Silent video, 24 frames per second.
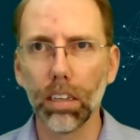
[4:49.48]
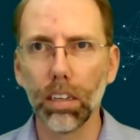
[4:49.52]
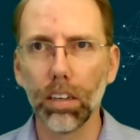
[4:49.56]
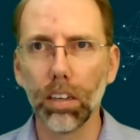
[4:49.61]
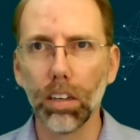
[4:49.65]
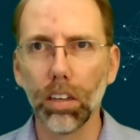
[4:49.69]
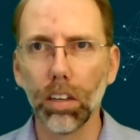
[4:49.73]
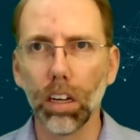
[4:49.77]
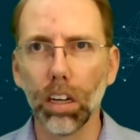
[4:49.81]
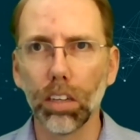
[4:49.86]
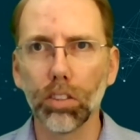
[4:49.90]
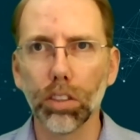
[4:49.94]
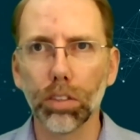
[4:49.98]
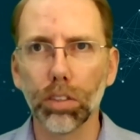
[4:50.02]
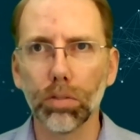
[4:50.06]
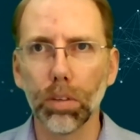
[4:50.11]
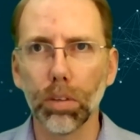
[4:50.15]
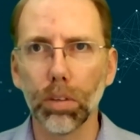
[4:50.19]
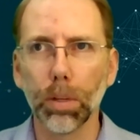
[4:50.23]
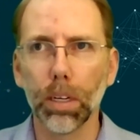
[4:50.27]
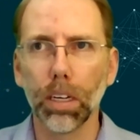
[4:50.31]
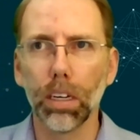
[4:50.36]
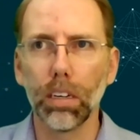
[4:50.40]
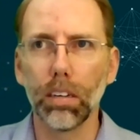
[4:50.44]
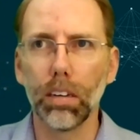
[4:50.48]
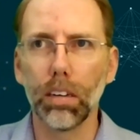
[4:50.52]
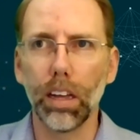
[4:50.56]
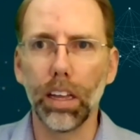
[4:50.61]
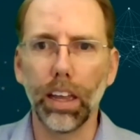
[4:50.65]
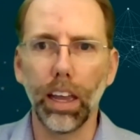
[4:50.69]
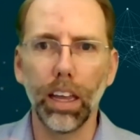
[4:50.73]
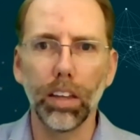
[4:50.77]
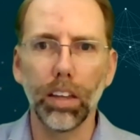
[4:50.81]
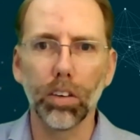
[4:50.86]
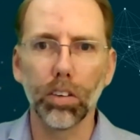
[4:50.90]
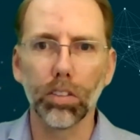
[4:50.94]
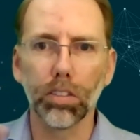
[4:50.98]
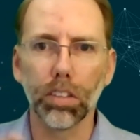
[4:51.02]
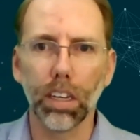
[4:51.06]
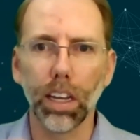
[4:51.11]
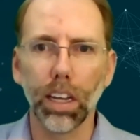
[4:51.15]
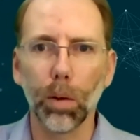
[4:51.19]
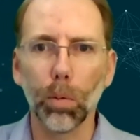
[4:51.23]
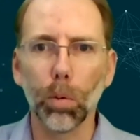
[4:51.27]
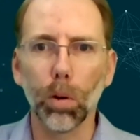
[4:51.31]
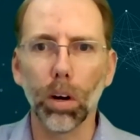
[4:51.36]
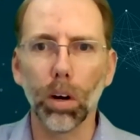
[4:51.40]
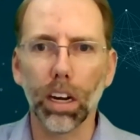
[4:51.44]
not just from hey, there's a
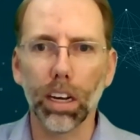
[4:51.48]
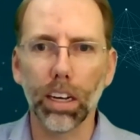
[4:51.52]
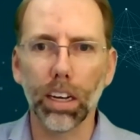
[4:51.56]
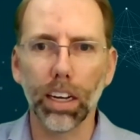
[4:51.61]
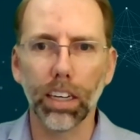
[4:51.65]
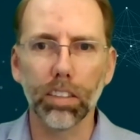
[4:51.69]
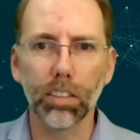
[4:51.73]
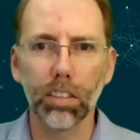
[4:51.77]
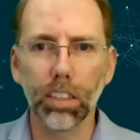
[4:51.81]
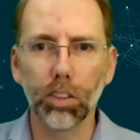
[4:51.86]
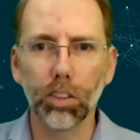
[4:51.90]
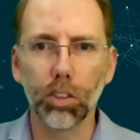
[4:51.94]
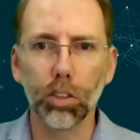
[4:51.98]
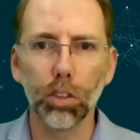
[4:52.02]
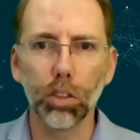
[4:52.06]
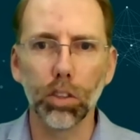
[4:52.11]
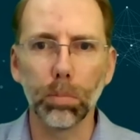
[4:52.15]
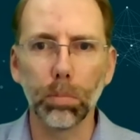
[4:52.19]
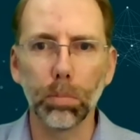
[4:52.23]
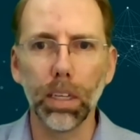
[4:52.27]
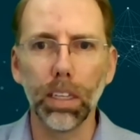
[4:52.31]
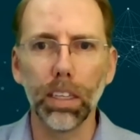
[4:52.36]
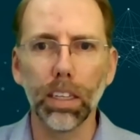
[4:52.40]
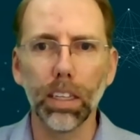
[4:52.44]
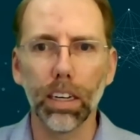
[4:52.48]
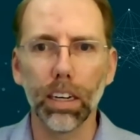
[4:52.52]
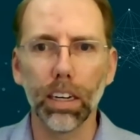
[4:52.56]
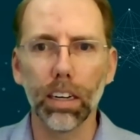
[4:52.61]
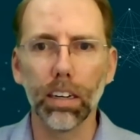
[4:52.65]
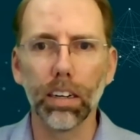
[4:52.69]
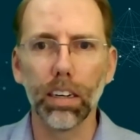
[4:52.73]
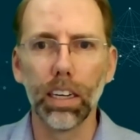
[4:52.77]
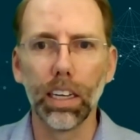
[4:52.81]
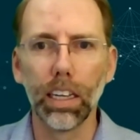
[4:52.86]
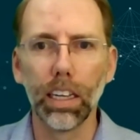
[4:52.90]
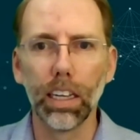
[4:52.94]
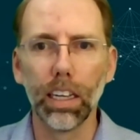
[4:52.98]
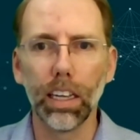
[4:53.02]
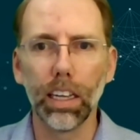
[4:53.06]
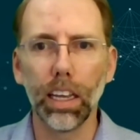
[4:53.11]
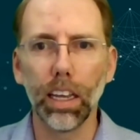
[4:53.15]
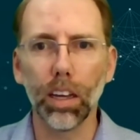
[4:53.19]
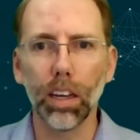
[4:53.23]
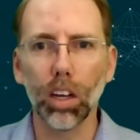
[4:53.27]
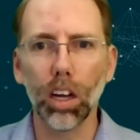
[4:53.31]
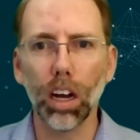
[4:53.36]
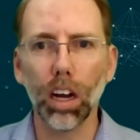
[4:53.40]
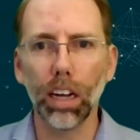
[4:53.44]
network connection that shouldn't be there.
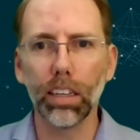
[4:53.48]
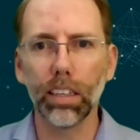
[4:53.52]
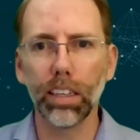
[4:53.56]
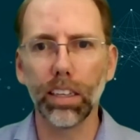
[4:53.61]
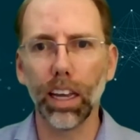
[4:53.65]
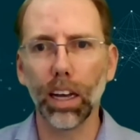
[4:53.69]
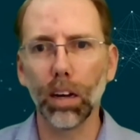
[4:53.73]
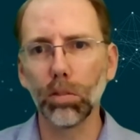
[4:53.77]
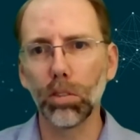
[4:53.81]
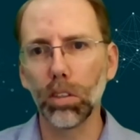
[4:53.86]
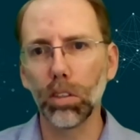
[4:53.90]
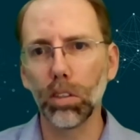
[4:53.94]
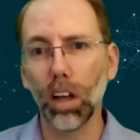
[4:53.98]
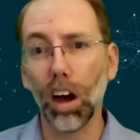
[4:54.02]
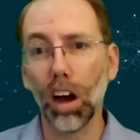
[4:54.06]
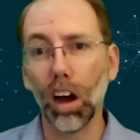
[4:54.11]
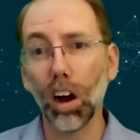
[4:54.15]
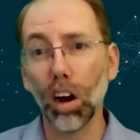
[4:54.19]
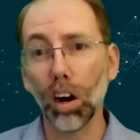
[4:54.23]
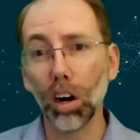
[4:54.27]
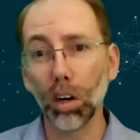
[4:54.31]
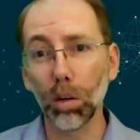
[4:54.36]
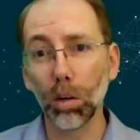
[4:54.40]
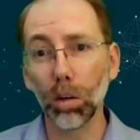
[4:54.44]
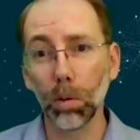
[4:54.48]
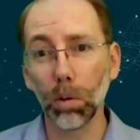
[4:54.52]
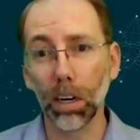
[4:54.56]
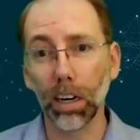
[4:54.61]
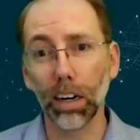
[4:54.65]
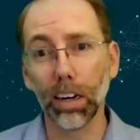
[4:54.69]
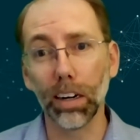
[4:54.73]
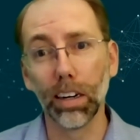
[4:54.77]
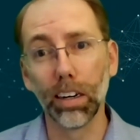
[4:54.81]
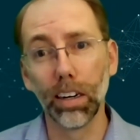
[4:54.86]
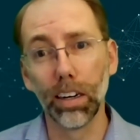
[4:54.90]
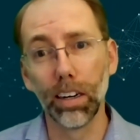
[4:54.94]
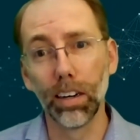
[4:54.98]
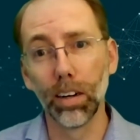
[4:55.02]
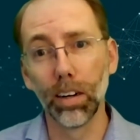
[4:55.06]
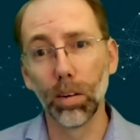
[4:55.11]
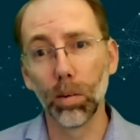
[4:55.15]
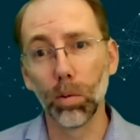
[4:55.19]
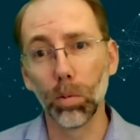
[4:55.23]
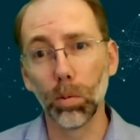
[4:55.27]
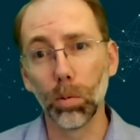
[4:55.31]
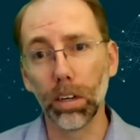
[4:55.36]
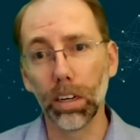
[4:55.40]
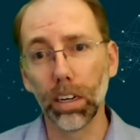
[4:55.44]
It got down to the hardware
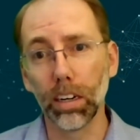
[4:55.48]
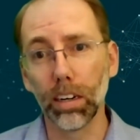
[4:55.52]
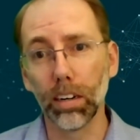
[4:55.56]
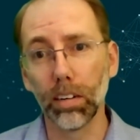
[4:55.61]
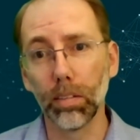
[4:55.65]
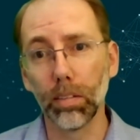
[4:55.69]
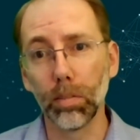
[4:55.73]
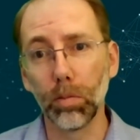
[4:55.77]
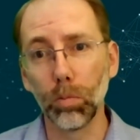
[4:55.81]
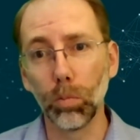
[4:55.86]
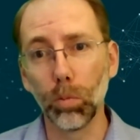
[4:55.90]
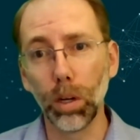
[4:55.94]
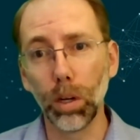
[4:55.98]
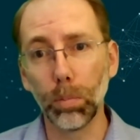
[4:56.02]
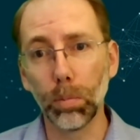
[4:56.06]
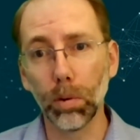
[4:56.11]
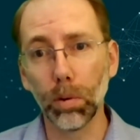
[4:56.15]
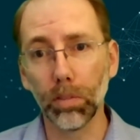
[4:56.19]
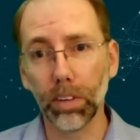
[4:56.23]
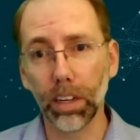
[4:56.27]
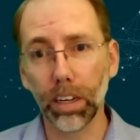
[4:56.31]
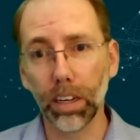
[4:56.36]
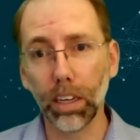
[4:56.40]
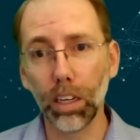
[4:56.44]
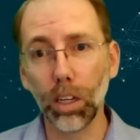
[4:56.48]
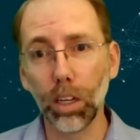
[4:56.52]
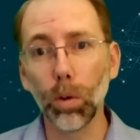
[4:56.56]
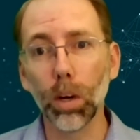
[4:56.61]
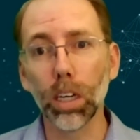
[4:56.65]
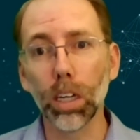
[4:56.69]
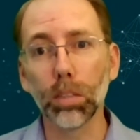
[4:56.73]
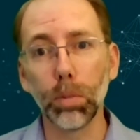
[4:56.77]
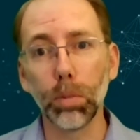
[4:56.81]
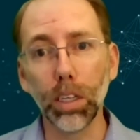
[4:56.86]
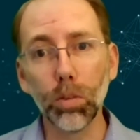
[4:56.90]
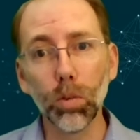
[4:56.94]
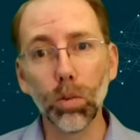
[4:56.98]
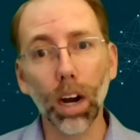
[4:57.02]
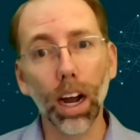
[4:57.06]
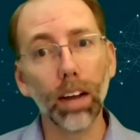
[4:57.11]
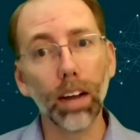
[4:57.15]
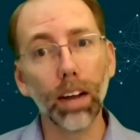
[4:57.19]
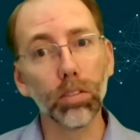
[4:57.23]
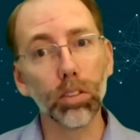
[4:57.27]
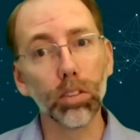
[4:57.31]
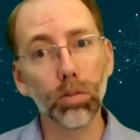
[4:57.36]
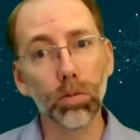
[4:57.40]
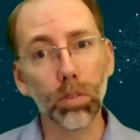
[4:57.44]
where we prevented USB
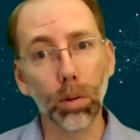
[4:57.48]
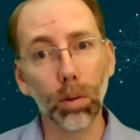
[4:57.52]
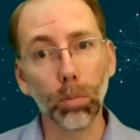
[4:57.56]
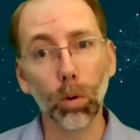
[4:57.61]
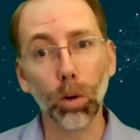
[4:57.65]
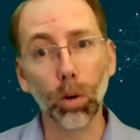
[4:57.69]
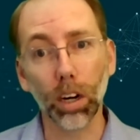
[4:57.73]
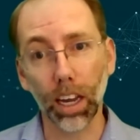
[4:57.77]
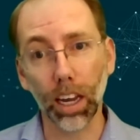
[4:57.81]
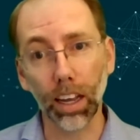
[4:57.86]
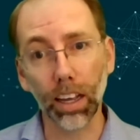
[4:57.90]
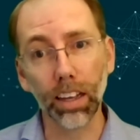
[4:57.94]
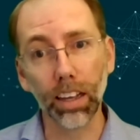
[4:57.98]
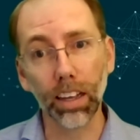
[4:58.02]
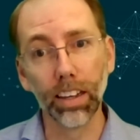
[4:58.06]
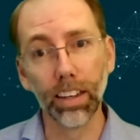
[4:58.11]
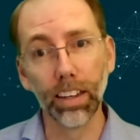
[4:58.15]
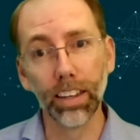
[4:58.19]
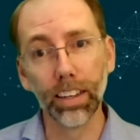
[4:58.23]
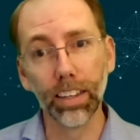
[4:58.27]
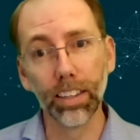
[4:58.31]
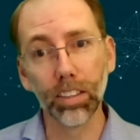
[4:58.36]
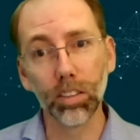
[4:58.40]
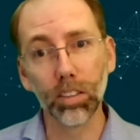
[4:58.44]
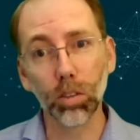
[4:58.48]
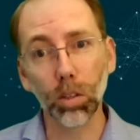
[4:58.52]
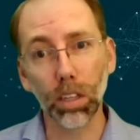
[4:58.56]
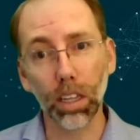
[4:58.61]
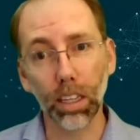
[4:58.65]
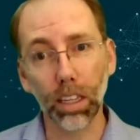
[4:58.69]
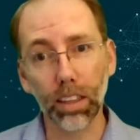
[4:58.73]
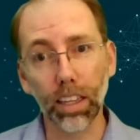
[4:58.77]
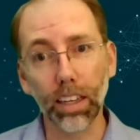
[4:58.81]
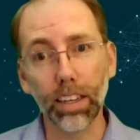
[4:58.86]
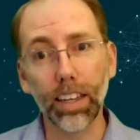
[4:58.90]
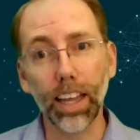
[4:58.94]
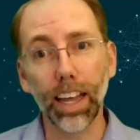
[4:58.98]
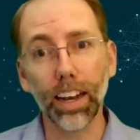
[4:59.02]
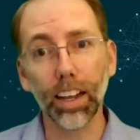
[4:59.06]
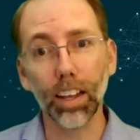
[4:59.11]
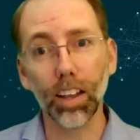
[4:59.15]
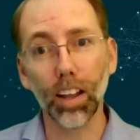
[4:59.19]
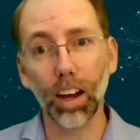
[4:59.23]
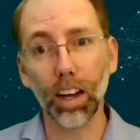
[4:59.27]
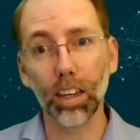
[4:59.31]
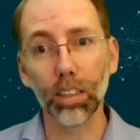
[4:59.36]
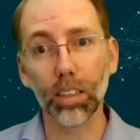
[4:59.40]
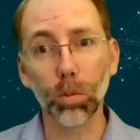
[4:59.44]
drives from working so that the data
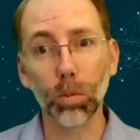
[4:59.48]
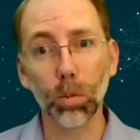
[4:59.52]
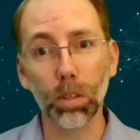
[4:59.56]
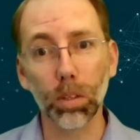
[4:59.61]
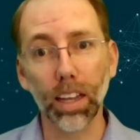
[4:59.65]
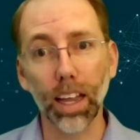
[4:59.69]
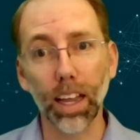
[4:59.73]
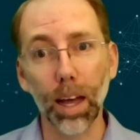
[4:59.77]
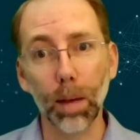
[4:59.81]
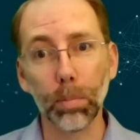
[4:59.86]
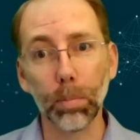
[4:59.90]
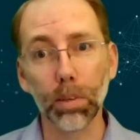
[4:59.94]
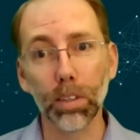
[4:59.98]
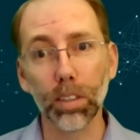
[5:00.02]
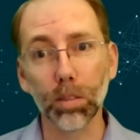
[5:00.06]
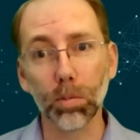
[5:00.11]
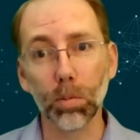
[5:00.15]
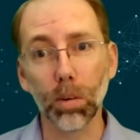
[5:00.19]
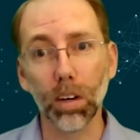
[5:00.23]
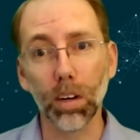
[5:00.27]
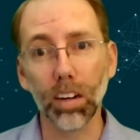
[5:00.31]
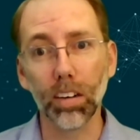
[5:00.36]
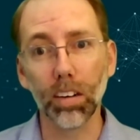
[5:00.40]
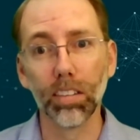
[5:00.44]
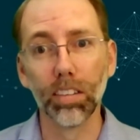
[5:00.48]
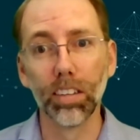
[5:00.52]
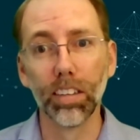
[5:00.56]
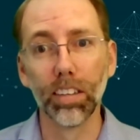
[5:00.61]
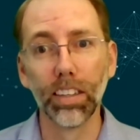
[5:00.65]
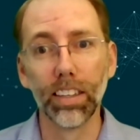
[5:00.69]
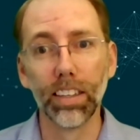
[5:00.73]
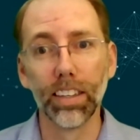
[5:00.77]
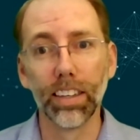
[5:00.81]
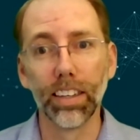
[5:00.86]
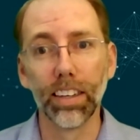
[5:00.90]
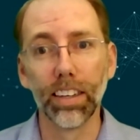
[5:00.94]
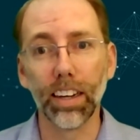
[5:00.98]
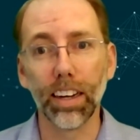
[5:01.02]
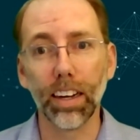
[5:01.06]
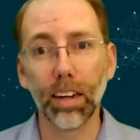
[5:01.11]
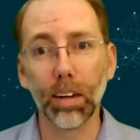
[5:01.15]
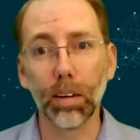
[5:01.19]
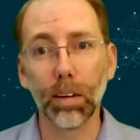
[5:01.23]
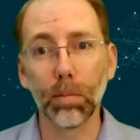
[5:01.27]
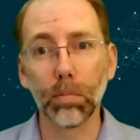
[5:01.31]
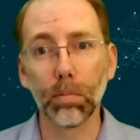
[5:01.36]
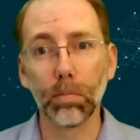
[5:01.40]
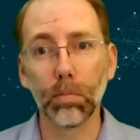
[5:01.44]
loss wouldn't happen as well.
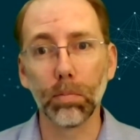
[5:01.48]
Yeah,